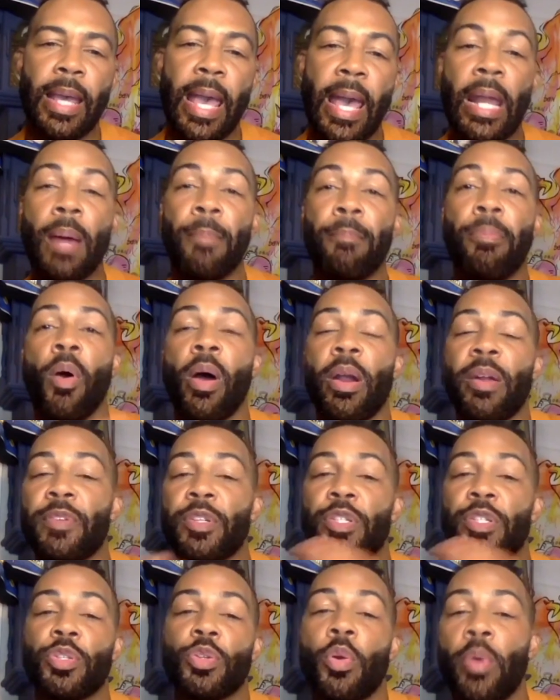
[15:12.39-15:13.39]
And I'm part of
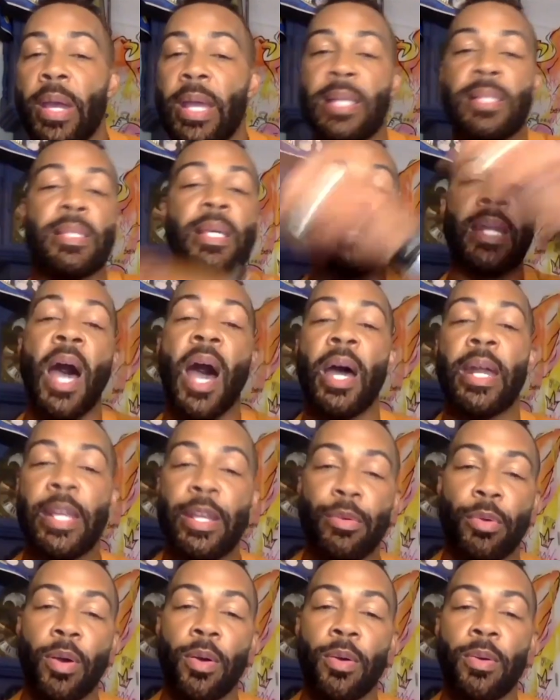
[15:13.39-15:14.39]
a story as the
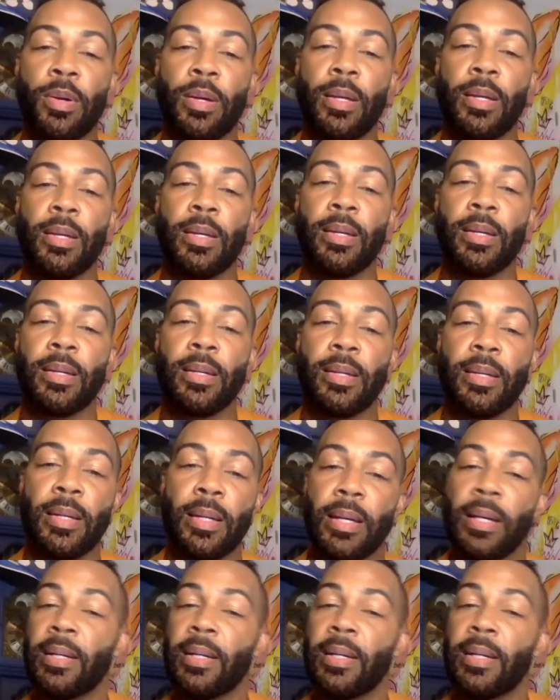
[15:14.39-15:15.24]
non-hero. Mm-hmm.